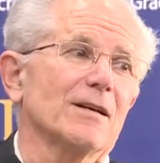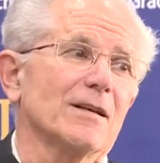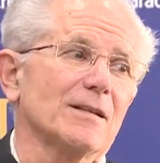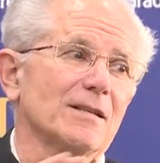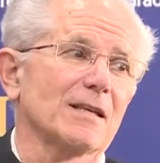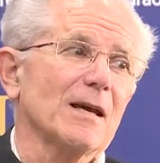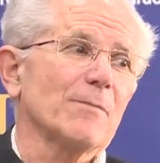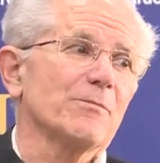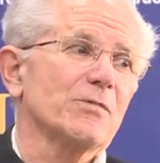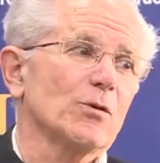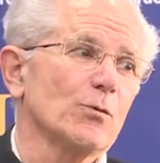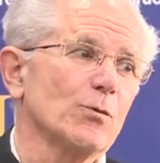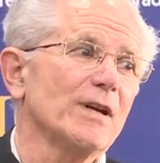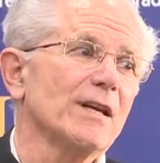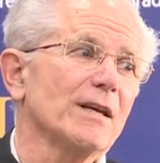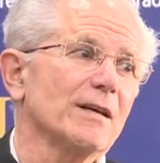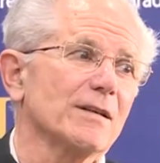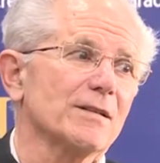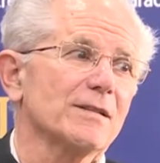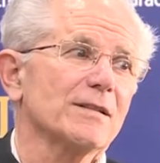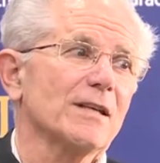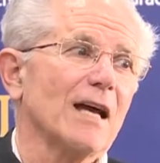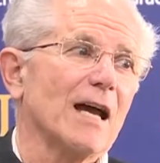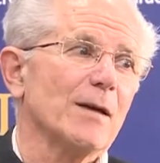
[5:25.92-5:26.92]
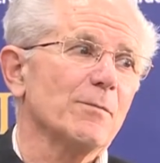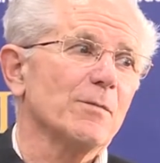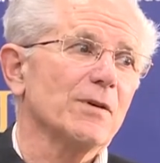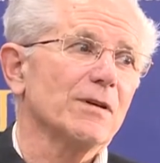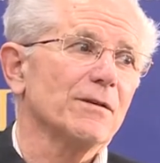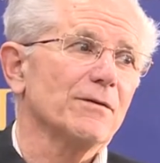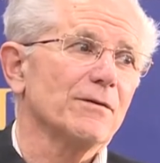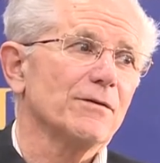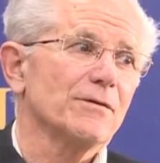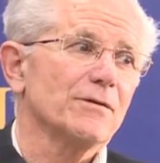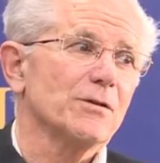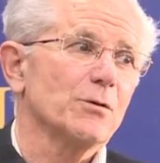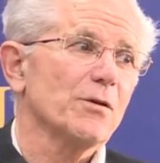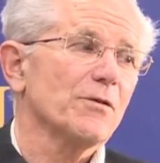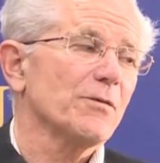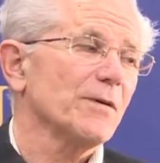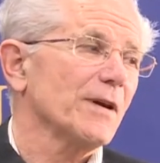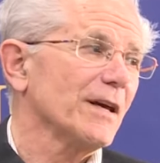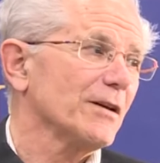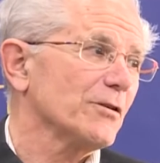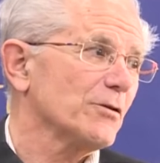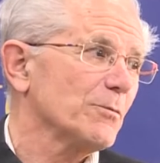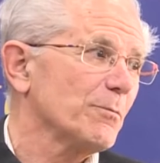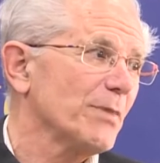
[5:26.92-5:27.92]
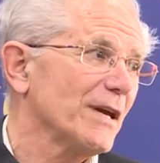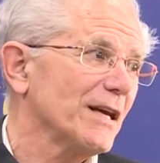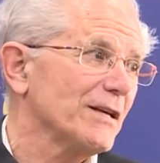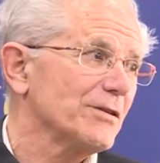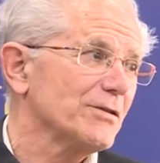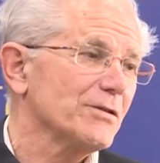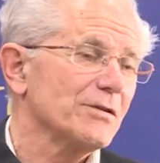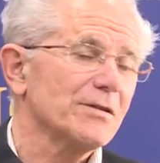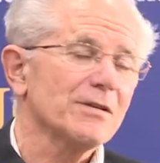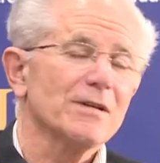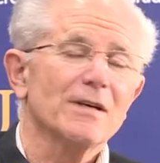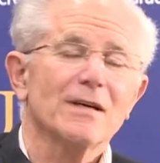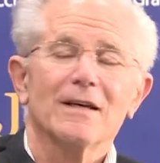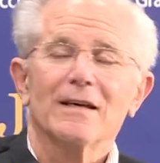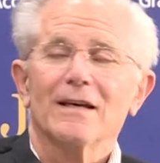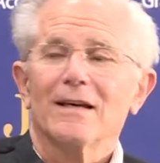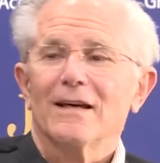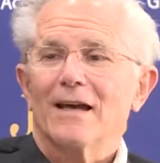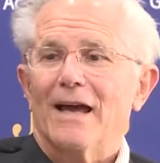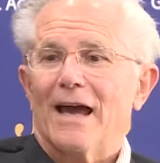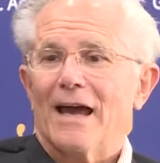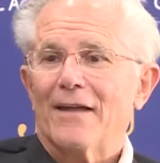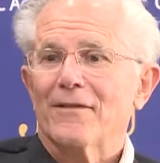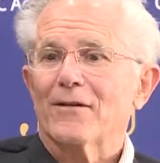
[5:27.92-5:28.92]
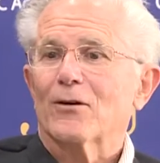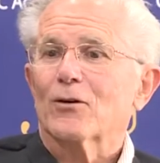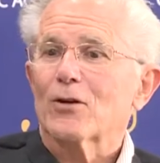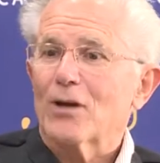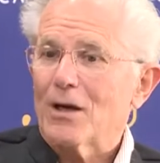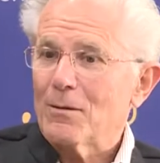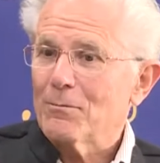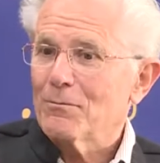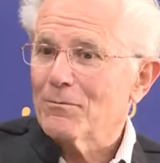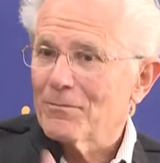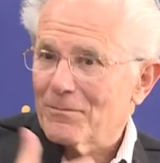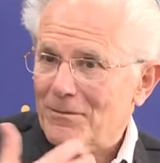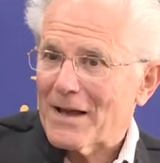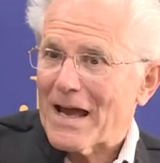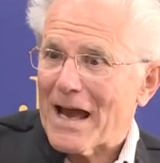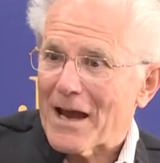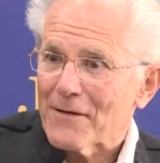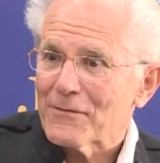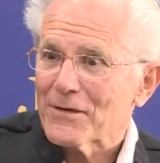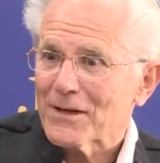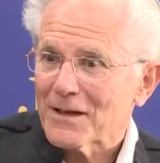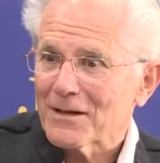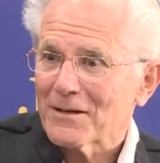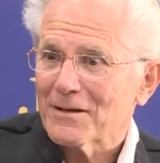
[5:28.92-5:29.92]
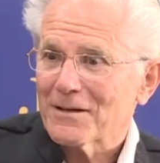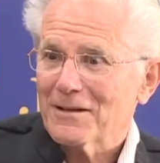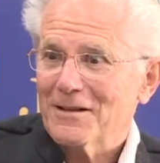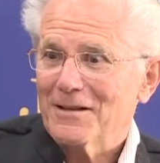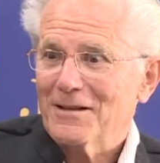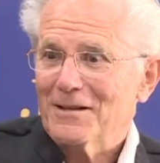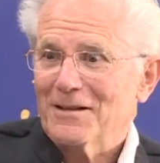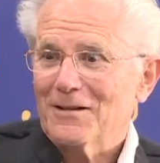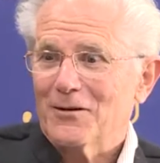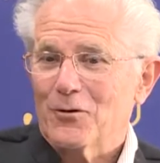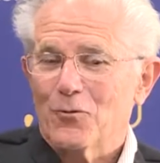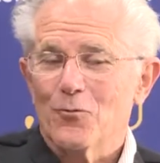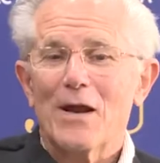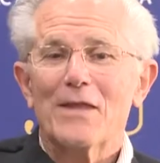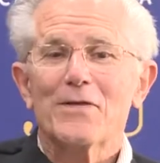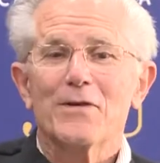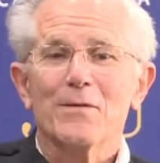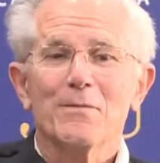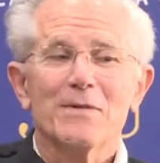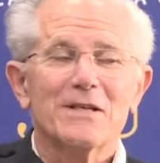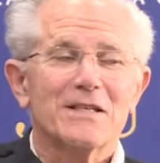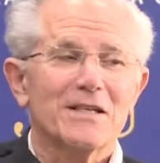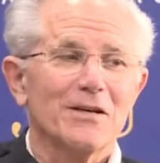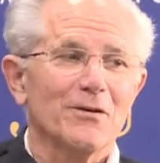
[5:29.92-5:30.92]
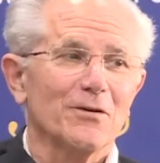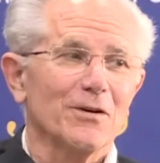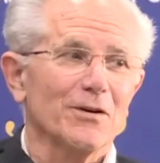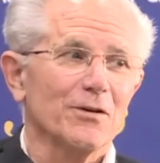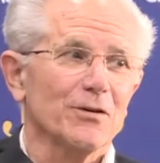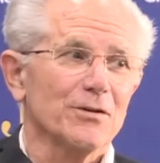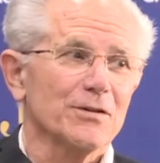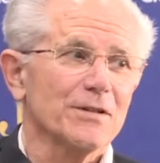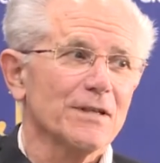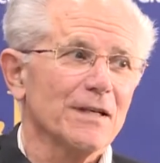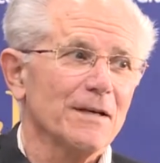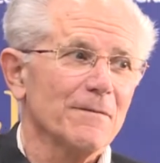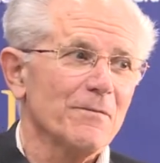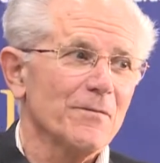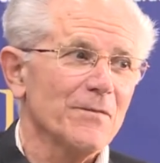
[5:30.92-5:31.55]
accept a reading assignment of 200 or 300 pages, and they'll come having read the materials.